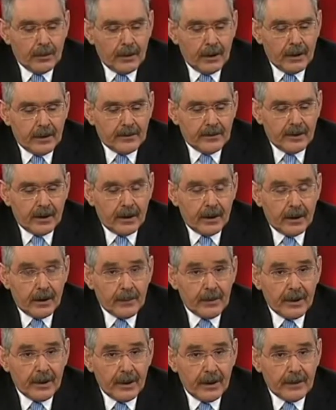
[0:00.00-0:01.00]
is it getting
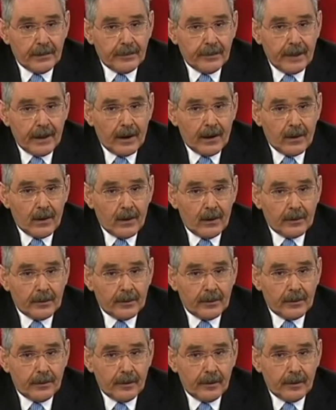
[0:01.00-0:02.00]
a bit late for that, or
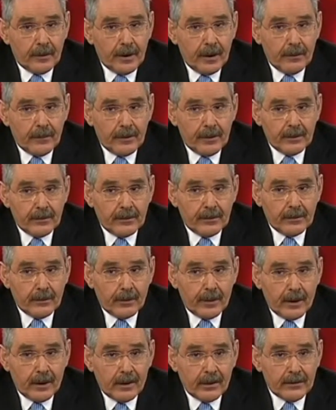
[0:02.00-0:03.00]
do you think the evidence is
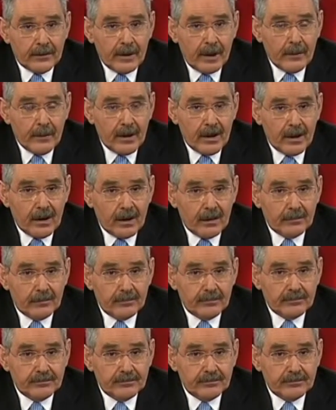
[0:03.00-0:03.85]
already contaminated?